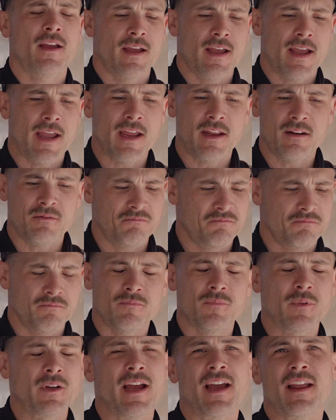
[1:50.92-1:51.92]
and
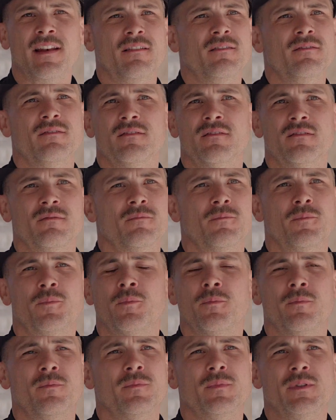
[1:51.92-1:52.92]
we had
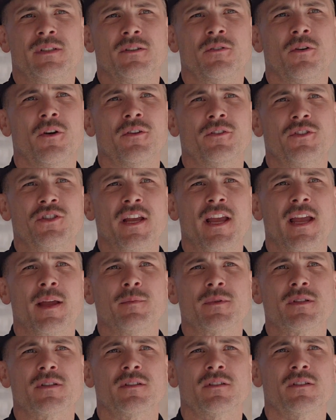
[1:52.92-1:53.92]
zero
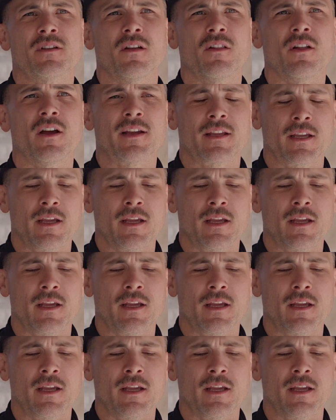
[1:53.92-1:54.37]
jams. So like